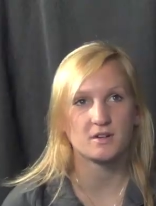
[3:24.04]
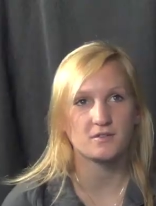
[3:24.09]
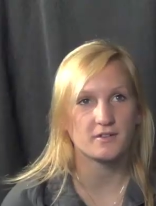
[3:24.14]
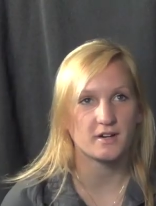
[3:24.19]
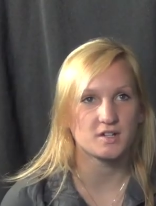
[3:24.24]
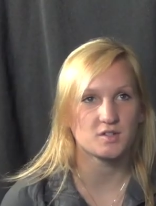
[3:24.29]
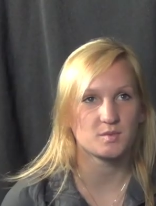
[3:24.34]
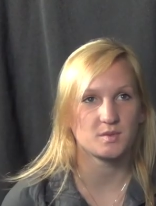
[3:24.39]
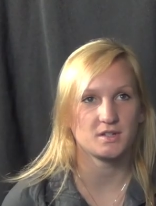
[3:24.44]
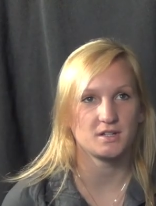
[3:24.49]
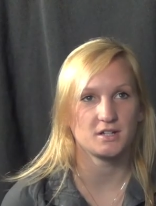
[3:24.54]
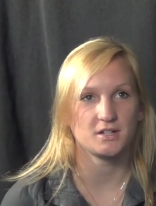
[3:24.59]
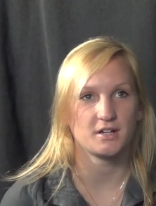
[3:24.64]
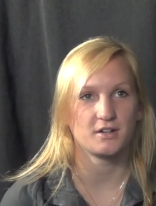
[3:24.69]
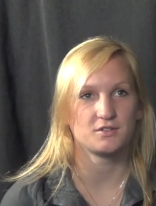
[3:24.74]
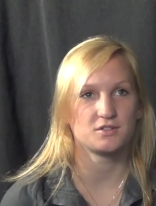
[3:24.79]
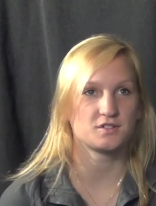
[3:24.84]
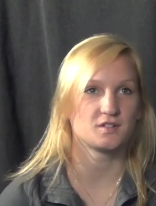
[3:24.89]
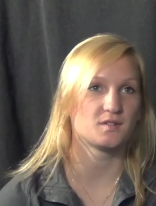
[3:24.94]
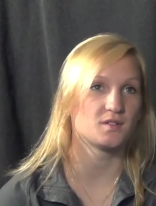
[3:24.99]
freshman year, I
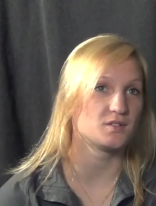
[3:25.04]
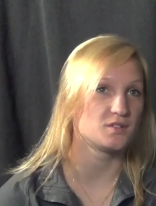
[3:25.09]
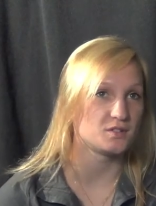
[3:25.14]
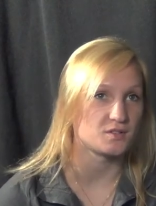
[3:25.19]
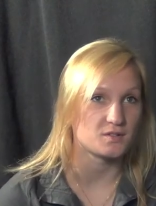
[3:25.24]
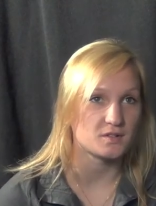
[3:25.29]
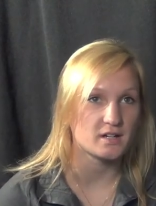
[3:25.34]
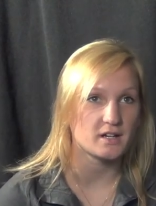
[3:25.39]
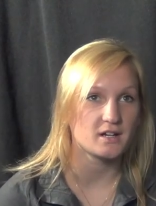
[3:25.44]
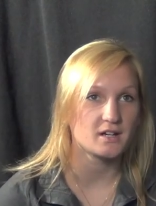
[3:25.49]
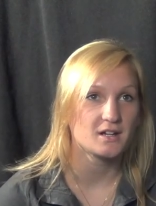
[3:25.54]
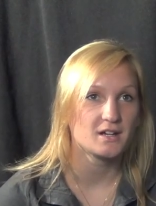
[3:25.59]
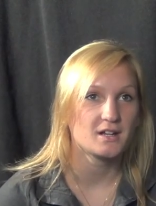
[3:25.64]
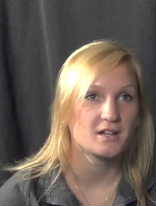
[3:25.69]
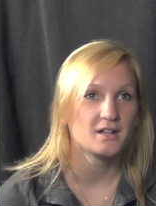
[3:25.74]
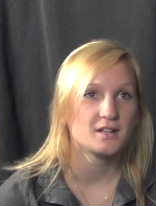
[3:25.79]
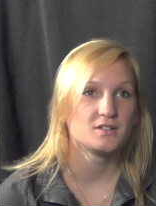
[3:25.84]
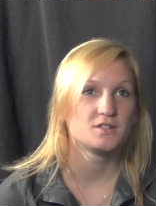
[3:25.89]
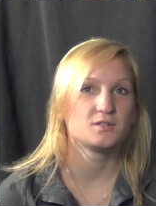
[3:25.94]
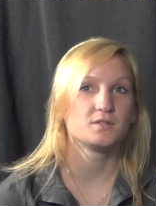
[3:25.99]
was just a shooter.
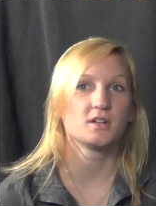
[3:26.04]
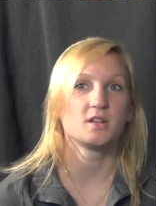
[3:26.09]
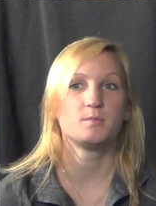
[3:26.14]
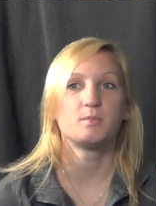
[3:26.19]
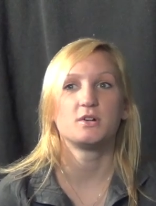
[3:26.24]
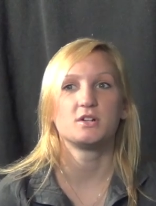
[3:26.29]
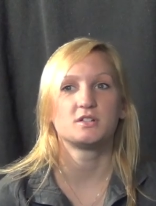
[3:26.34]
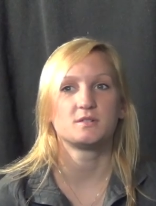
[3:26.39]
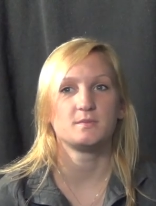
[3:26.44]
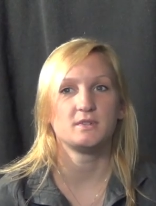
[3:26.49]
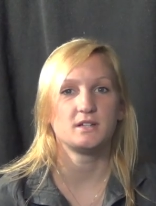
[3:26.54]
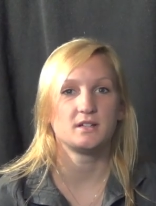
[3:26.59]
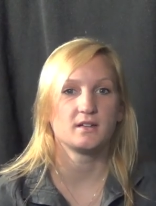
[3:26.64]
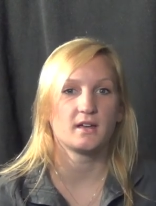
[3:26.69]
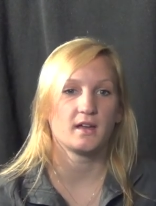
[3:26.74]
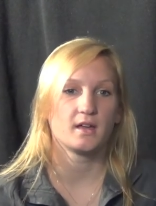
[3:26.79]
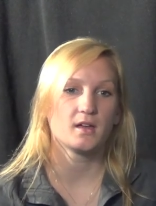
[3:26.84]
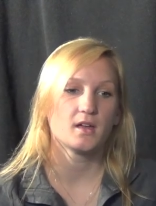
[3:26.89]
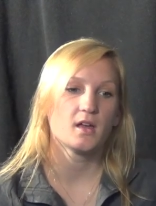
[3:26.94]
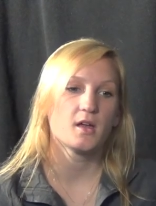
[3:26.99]
She really pushed me to
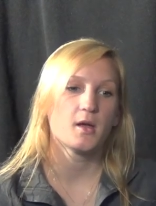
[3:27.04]
like